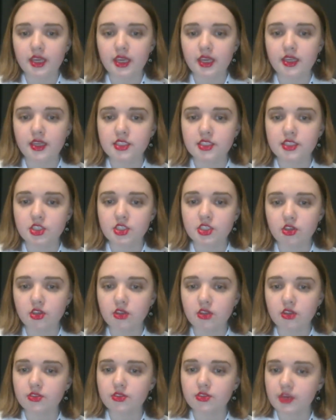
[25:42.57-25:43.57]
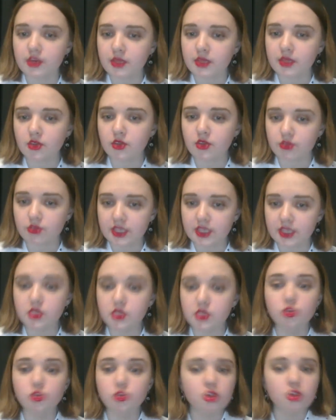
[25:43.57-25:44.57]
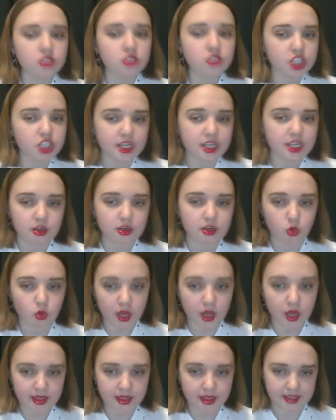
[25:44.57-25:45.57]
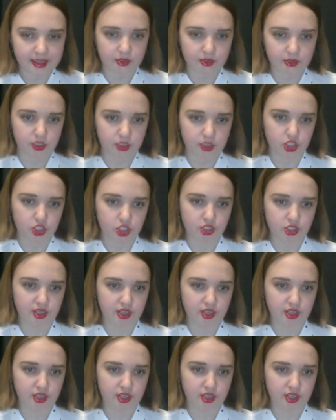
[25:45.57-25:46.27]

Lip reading: in a circle of family or friends who don't share one language.